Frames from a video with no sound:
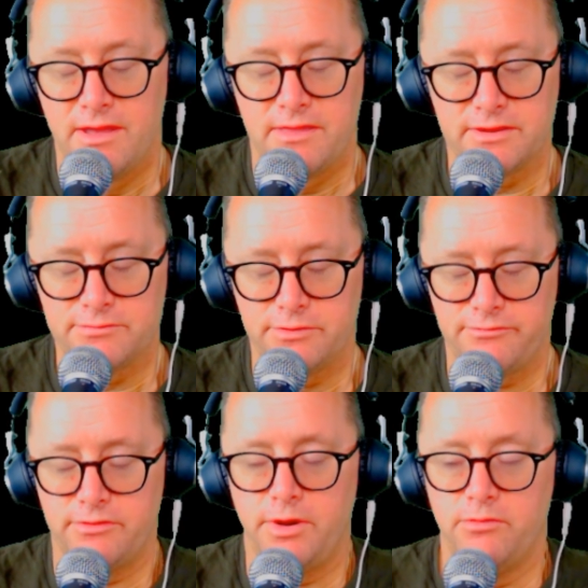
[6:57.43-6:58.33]
Things weren't
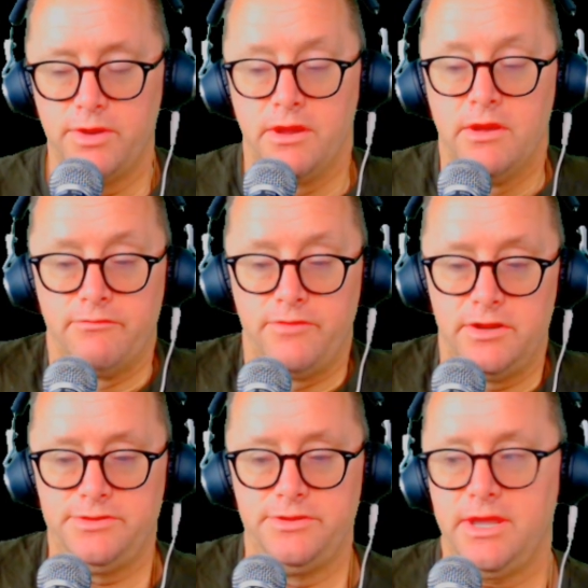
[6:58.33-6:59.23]
firm all week.
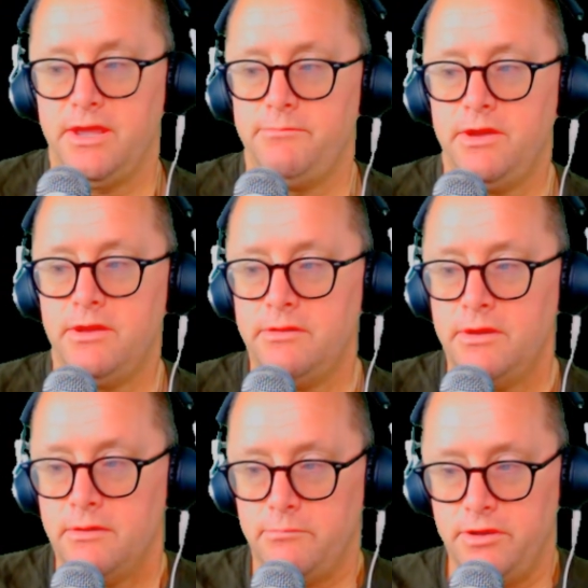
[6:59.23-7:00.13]
Volatility came in,
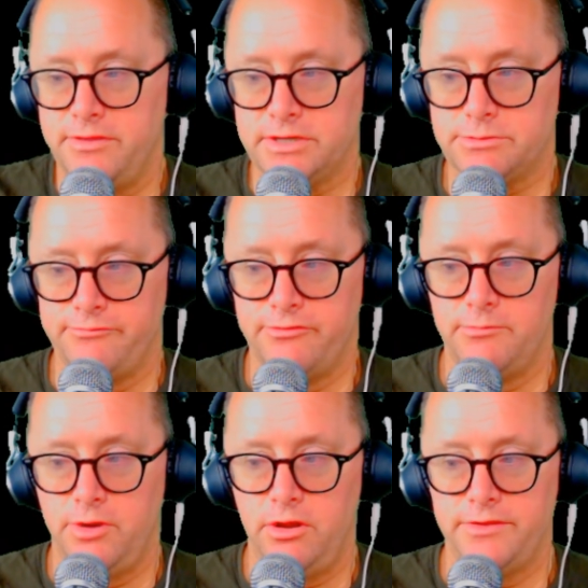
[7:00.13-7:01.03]
but things were
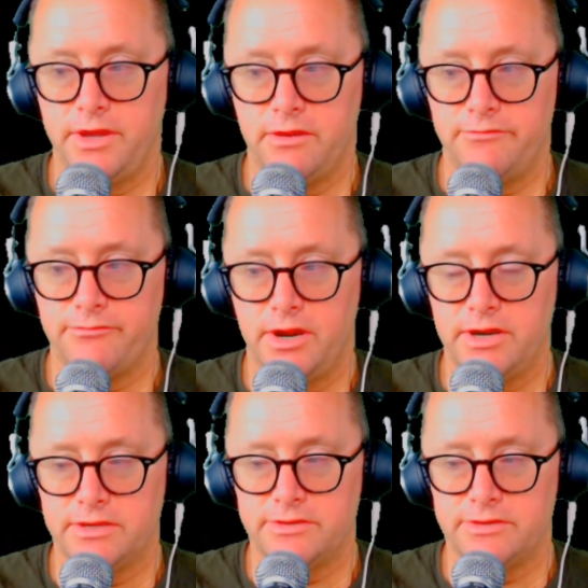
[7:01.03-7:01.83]
firm all day on Friday as